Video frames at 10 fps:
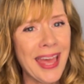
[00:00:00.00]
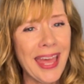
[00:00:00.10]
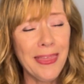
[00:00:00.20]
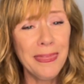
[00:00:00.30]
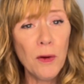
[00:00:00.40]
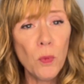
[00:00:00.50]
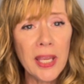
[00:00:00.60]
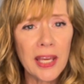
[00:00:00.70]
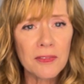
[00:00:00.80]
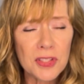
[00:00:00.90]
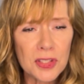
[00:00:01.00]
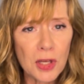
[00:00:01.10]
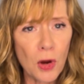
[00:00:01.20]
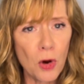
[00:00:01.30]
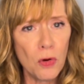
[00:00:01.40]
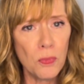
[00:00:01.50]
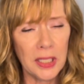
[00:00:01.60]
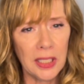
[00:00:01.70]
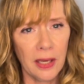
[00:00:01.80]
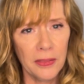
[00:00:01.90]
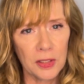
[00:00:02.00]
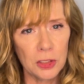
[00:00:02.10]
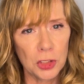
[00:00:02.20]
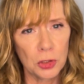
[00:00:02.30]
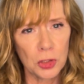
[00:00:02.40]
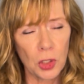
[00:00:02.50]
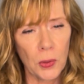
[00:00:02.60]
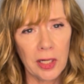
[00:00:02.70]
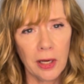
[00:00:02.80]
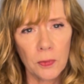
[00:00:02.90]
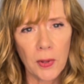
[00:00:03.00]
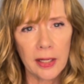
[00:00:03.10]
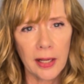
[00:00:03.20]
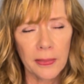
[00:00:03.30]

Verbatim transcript: And then we have so many other issues going on right now.